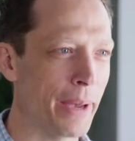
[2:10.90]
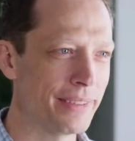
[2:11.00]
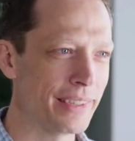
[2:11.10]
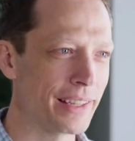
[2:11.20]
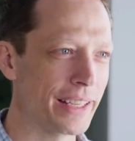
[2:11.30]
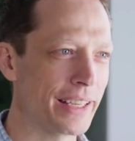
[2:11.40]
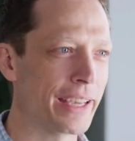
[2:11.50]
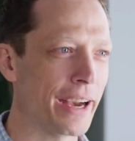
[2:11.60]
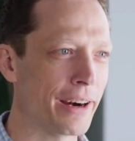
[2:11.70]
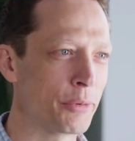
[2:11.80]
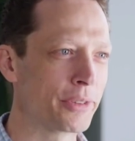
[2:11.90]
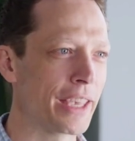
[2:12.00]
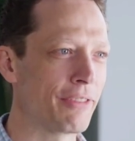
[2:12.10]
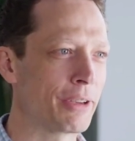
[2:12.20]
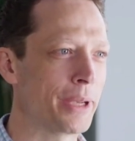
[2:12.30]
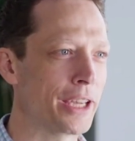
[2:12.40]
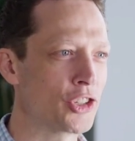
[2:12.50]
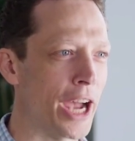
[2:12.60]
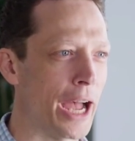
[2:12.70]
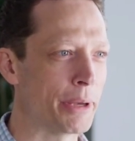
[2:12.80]
So basically, Gary was giving me
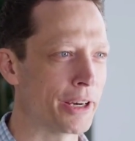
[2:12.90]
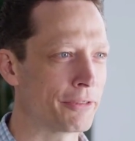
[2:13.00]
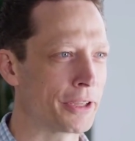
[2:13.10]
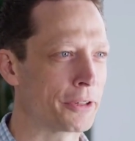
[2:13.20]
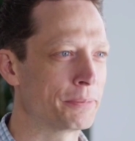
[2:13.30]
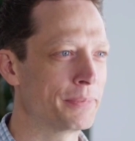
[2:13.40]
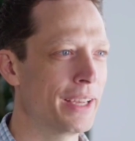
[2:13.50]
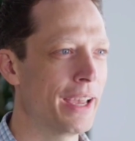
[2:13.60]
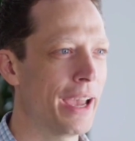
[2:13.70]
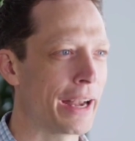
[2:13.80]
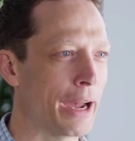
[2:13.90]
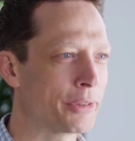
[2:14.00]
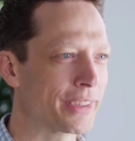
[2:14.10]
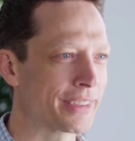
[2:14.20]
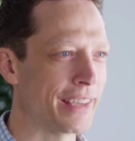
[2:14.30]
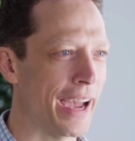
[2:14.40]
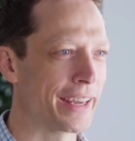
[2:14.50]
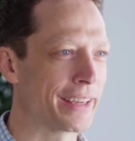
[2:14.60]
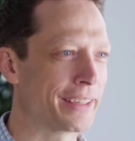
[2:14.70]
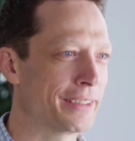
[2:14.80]
a job interview, and I was
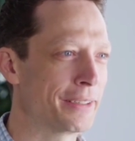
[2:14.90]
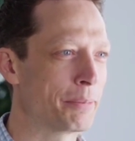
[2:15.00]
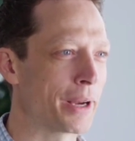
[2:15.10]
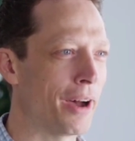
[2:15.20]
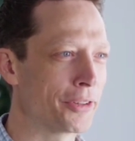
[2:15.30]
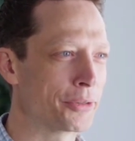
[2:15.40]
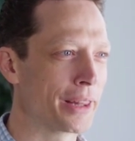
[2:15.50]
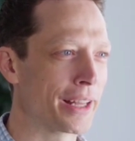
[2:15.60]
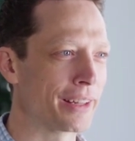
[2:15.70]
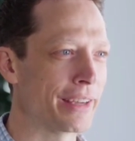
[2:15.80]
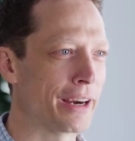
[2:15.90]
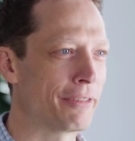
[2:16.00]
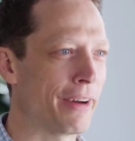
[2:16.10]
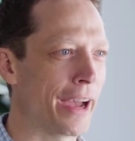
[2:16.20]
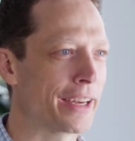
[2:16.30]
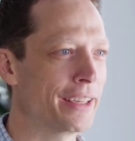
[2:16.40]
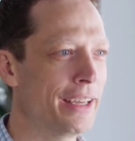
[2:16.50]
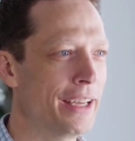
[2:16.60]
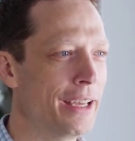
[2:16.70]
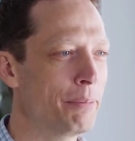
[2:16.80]
excited, but also a little terrified,
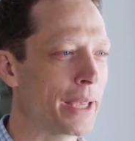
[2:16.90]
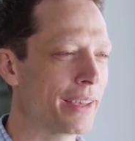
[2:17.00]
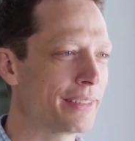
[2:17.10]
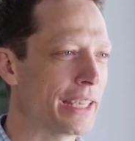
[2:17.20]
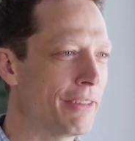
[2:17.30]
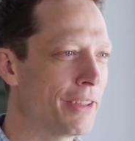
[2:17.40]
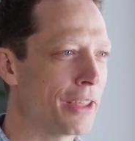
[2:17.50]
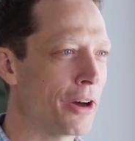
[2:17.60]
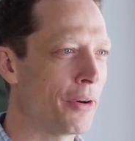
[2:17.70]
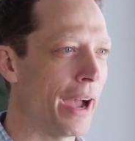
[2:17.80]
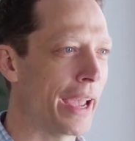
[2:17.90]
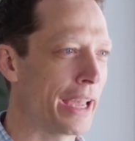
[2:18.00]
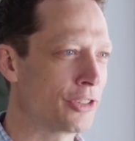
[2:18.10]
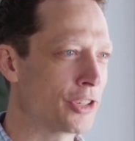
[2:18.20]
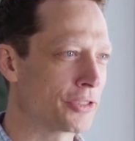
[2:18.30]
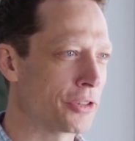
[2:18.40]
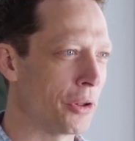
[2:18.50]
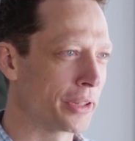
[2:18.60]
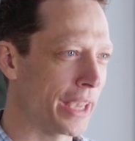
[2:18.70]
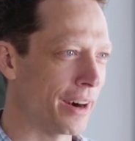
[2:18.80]
because even though I had just
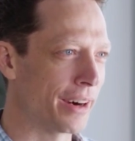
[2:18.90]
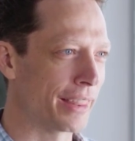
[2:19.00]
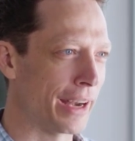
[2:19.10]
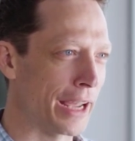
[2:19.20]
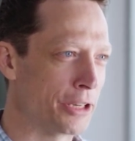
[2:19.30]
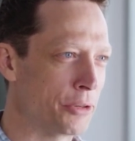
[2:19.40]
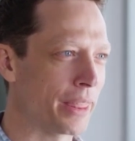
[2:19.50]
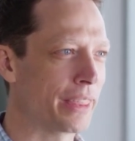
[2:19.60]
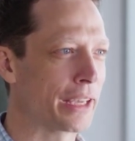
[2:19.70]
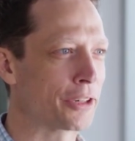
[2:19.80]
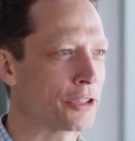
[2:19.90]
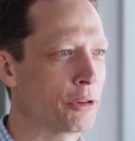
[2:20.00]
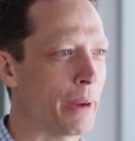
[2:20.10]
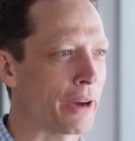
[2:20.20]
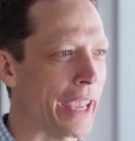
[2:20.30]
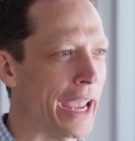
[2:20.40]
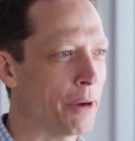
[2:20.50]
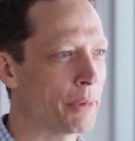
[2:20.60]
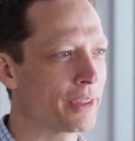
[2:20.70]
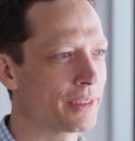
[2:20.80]
told Gary that I knew a thing or two about
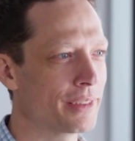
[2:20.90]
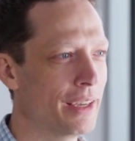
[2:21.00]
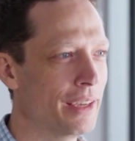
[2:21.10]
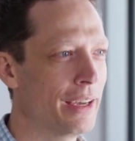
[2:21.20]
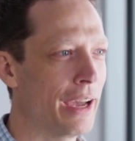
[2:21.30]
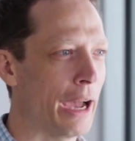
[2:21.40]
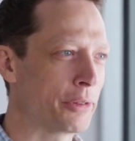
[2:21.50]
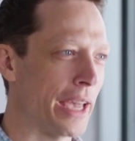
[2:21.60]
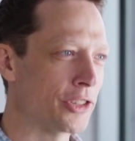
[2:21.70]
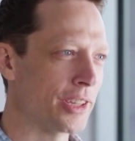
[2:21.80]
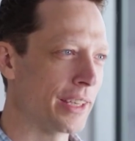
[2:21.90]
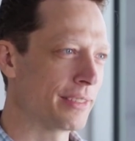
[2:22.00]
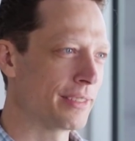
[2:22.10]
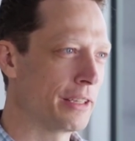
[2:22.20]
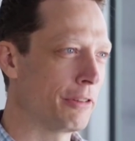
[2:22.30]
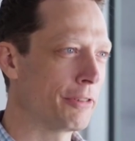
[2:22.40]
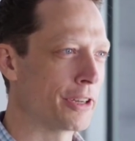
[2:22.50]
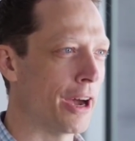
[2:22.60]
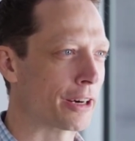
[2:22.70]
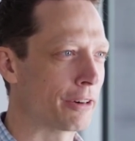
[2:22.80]
cameras, I was actually a still
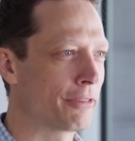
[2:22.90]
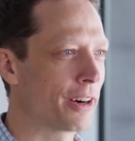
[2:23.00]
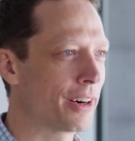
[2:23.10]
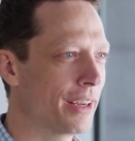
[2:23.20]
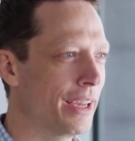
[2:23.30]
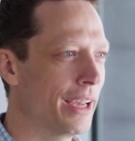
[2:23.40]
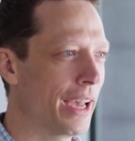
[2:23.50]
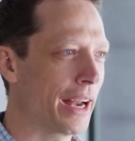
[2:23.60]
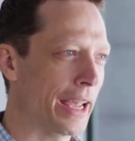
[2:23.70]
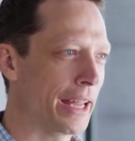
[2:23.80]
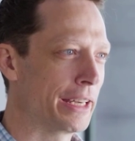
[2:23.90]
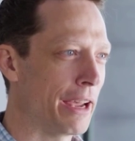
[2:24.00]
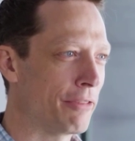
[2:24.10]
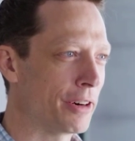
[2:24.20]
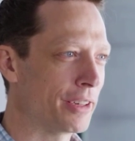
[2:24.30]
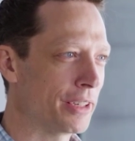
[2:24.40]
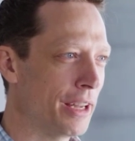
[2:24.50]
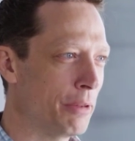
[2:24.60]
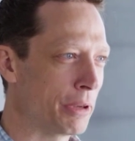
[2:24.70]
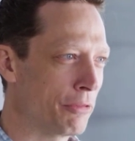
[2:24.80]
photographer, and I had never
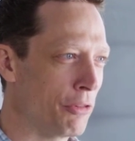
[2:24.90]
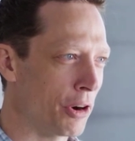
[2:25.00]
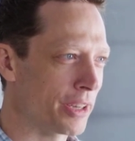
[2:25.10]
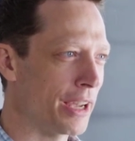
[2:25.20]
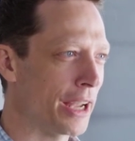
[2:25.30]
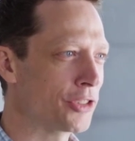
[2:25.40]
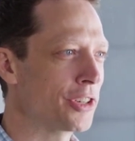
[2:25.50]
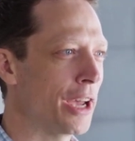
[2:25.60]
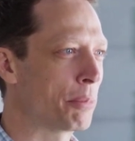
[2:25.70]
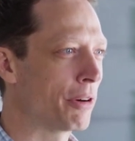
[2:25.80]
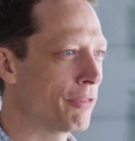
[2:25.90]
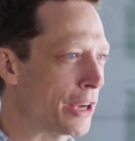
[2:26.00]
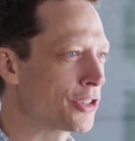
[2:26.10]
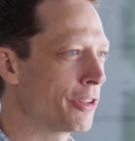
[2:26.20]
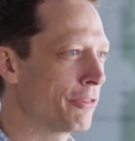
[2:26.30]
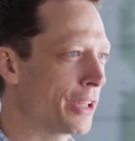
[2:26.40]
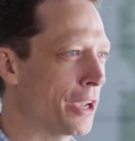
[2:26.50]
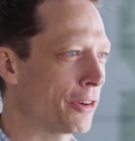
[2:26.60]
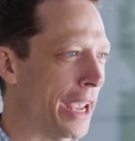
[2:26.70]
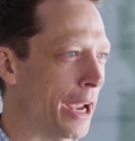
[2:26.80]
before touched a professional
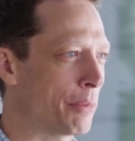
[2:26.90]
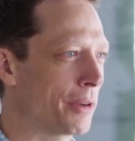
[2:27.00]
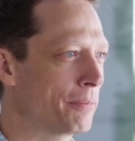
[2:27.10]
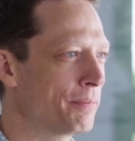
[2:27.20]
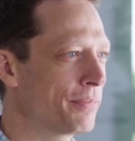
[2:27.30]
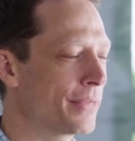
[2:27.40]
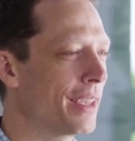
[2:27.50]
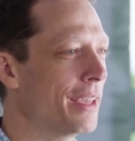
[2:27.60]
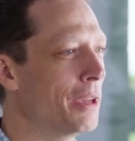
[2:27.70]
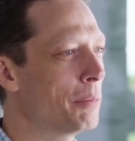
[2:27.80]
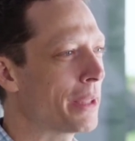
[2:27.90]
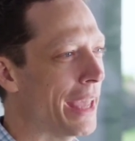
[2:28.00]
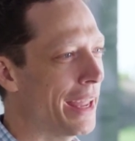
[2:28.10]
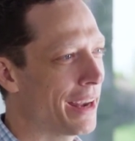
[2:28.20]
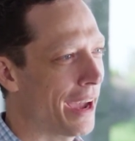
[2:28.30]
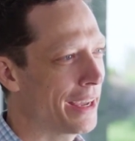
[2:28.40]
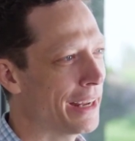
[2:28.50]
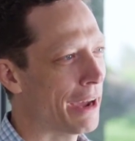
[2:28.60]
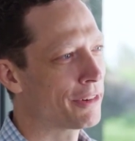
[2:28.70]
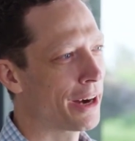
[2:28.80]
video camera. But that
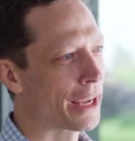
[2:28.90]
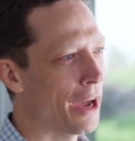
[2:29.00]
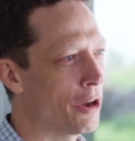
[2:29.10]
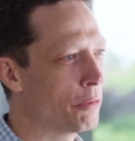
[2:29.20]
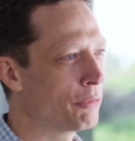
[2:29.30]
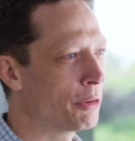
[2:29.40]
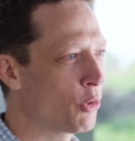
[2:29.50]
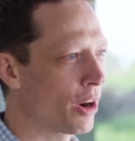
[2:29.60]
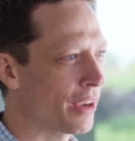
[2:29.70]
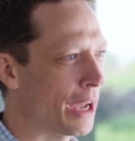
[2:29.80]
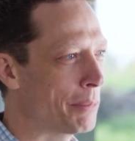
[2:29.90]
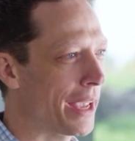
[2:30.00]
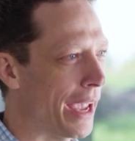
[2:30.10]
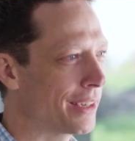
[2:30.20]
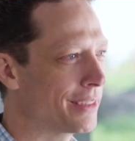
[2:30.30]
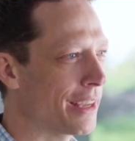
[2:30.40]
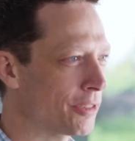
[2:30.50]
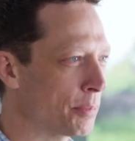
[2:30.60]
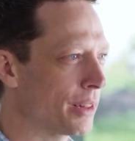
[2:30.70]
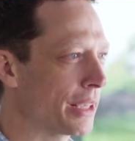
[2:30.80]
night, after I got home from work, I began
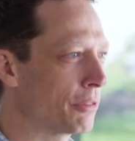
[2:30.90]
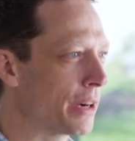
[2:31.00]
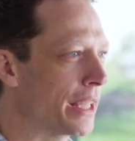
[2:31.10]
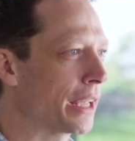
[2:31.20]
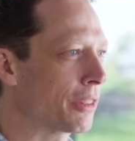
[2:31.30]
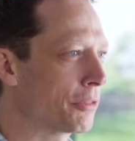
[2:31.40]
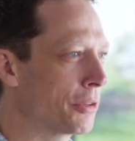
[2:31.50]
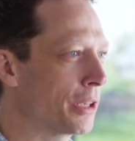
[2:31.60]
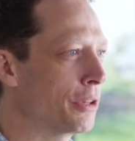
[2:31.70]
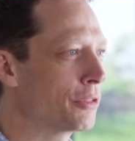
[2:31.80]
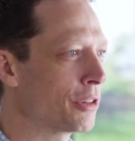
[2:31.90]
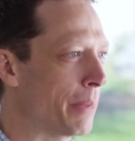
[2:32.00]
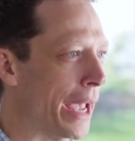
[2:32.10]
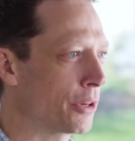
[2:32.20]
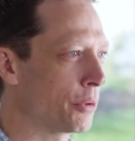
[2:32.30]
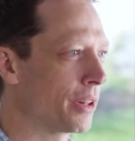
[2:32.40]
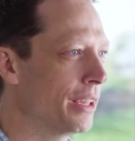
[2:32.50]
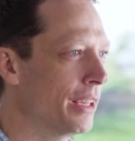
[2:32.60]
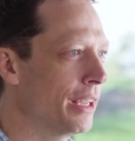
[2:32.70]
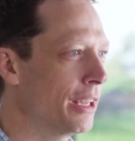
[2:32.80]
desperately reading through the user
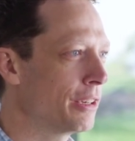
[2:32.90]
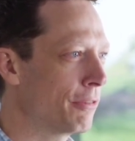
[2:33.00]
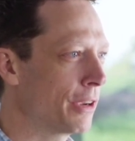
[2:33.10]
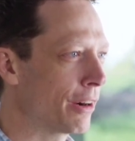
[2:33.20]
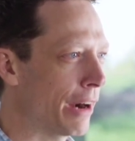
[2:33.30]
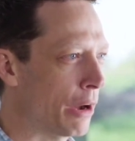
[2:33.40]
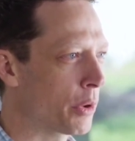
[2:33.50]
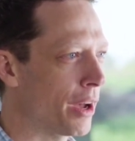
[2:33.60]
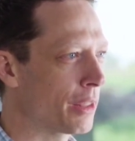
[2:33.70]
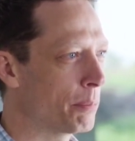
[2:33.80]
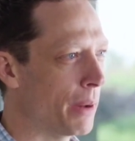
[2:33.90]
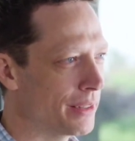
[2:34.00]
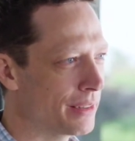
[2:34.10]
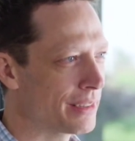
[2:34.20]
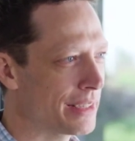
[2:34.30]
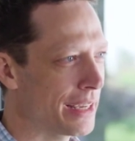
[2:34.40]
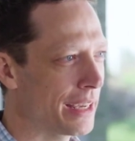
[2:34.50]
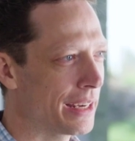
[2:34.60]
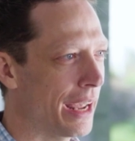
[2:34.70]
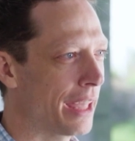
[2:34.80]
manual to figure out what all the buttons
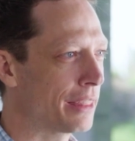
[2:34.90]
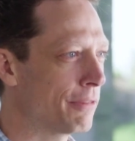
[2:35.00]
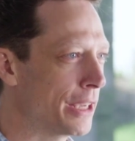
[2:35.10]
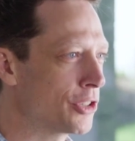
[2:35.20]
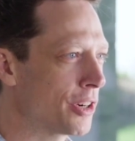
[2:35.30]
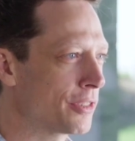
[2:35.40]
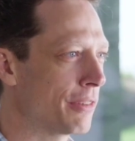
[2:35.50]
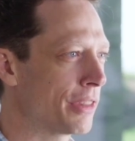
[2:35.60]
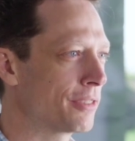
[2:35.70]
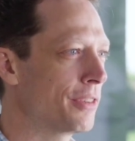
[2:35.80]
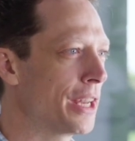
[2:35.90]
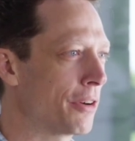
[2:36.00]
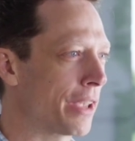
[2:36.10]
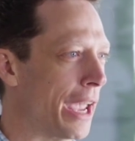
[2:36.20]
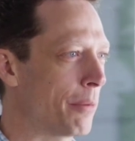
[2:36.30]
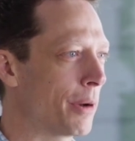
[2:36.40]
did and the features of this video